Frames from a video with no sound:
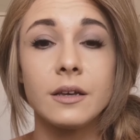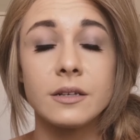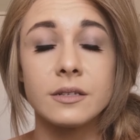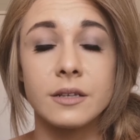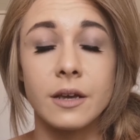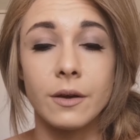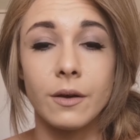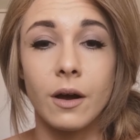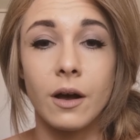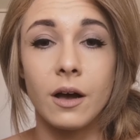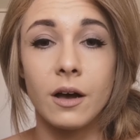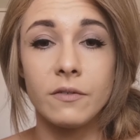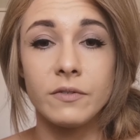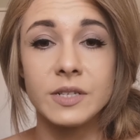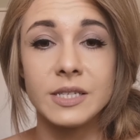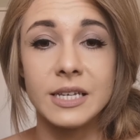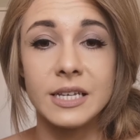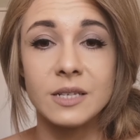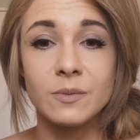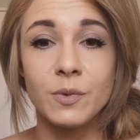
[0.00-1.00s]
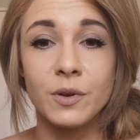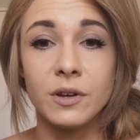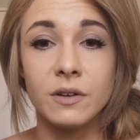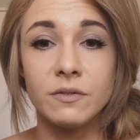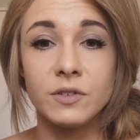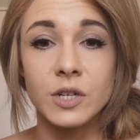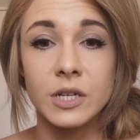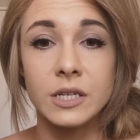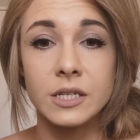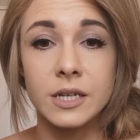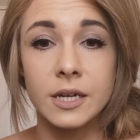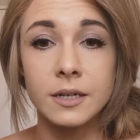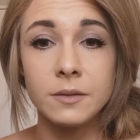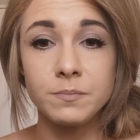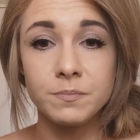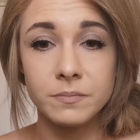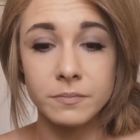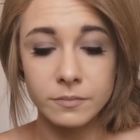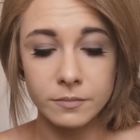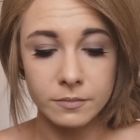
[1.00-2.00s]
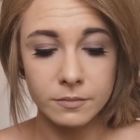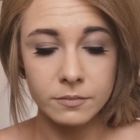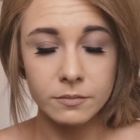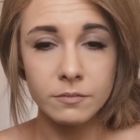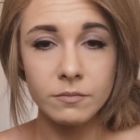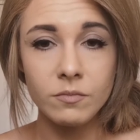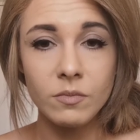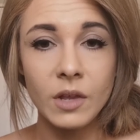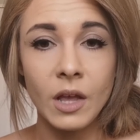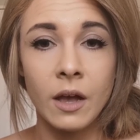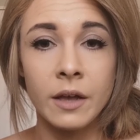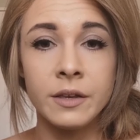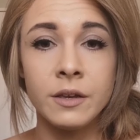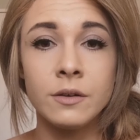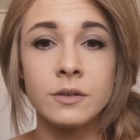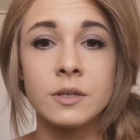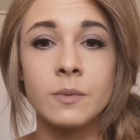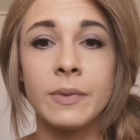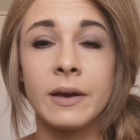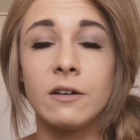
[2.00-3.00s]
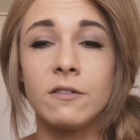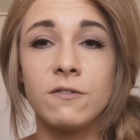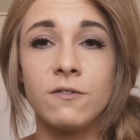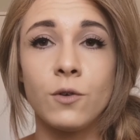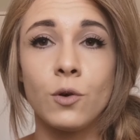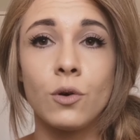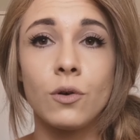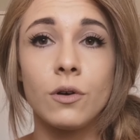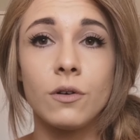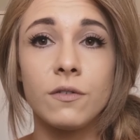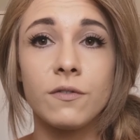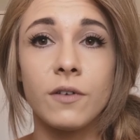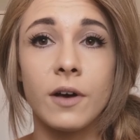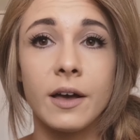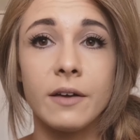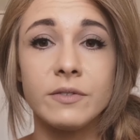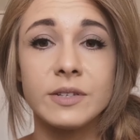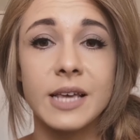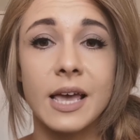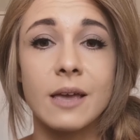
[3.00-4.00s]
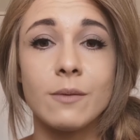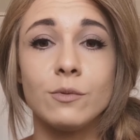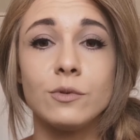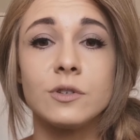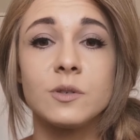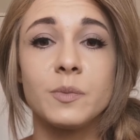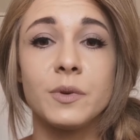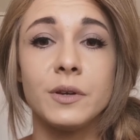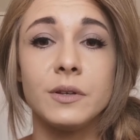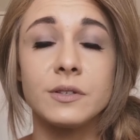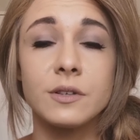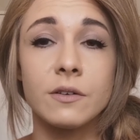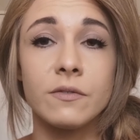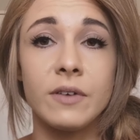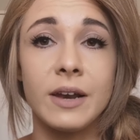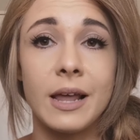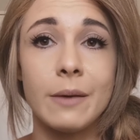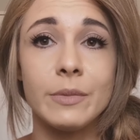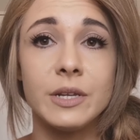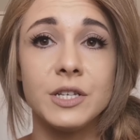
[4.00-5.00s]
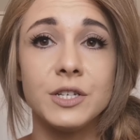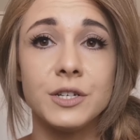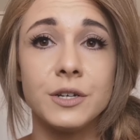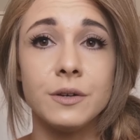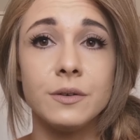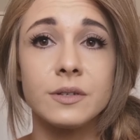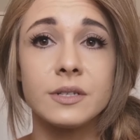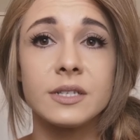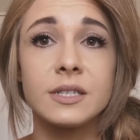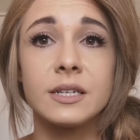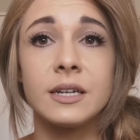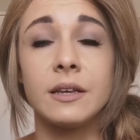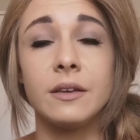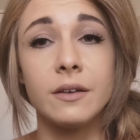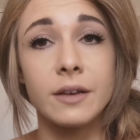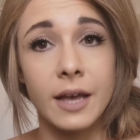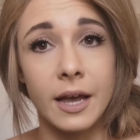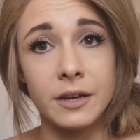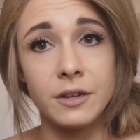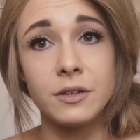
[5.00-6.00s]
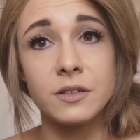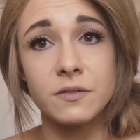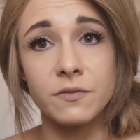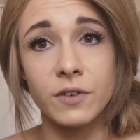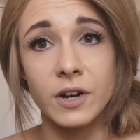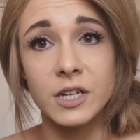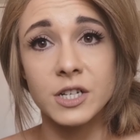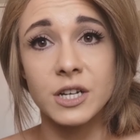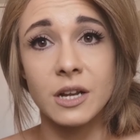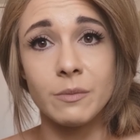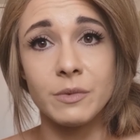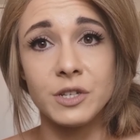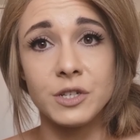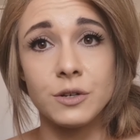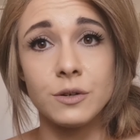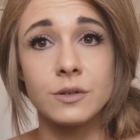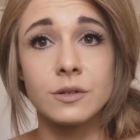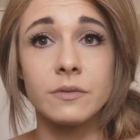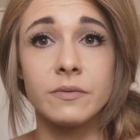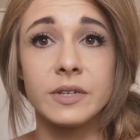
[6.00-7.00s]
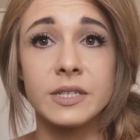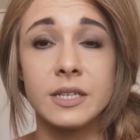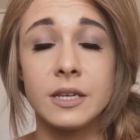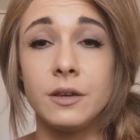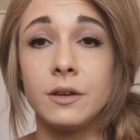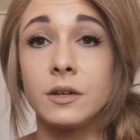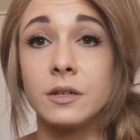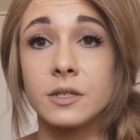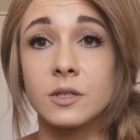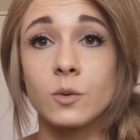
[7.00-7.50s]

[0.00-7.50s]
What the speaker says: So half a teaspoon of ginger. I use about 4 or 5 tablespoons of lemon juice. Now you can use fresh lemon juice, obviously you can